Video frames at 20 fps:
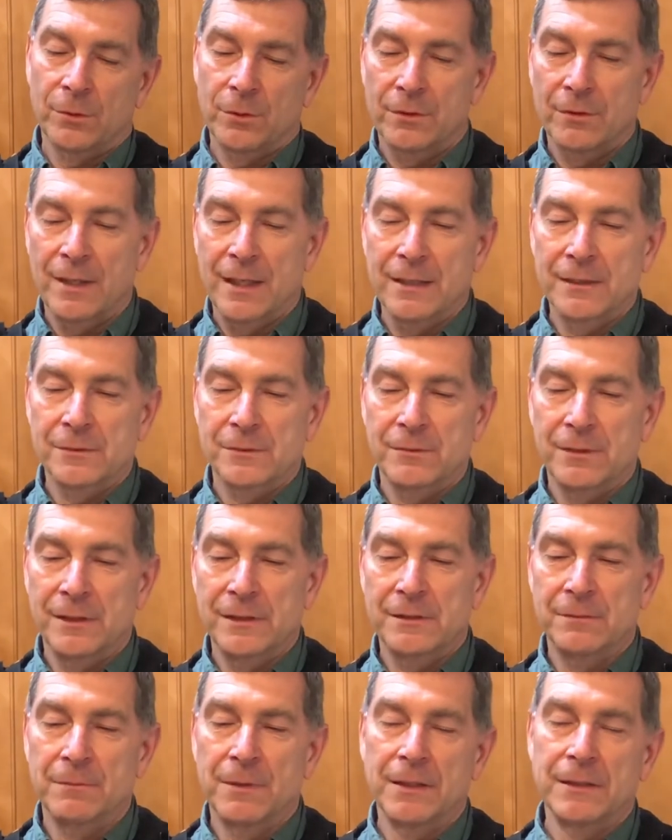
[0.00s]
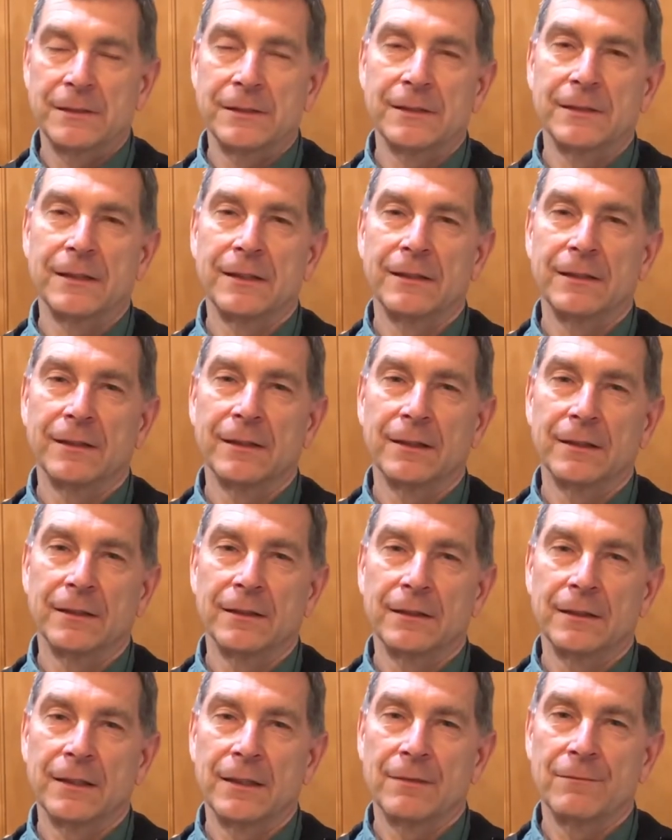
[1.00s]
of trying to stretch the budget and
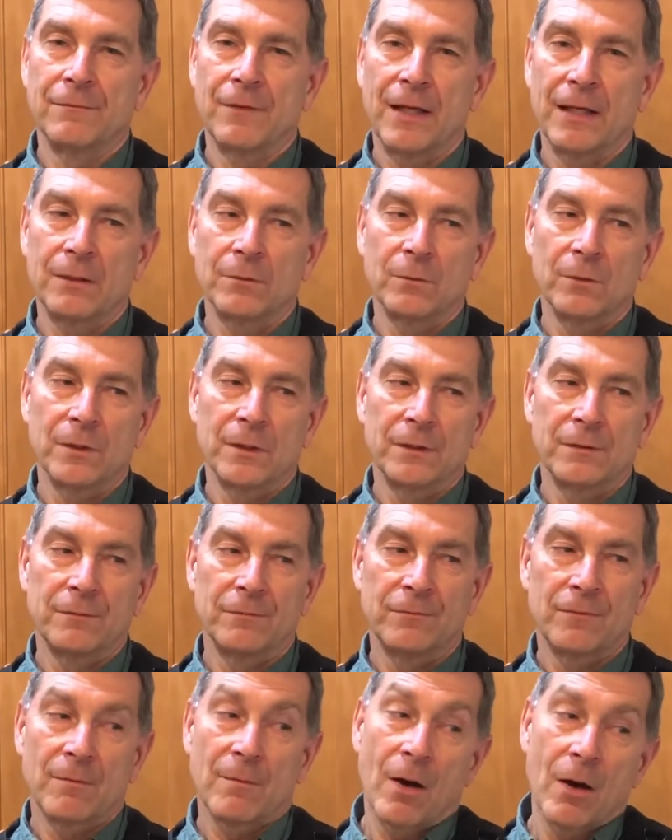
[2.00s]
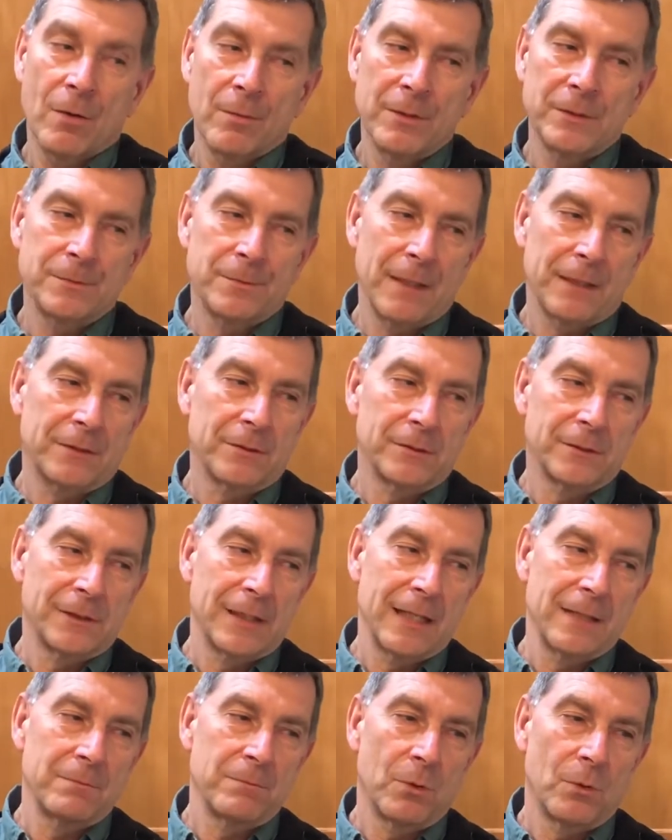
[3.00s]
find one. From home inspector
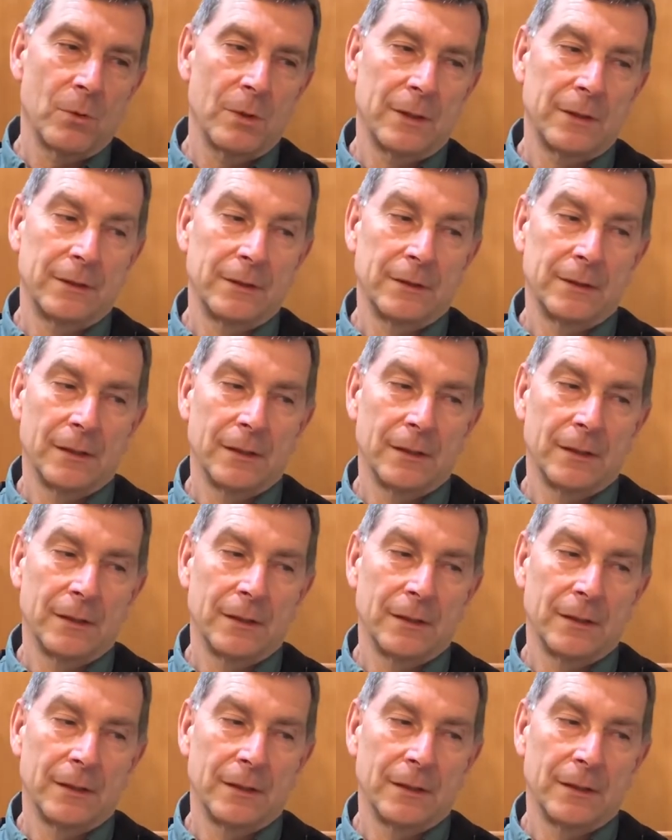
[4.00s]
standpoint,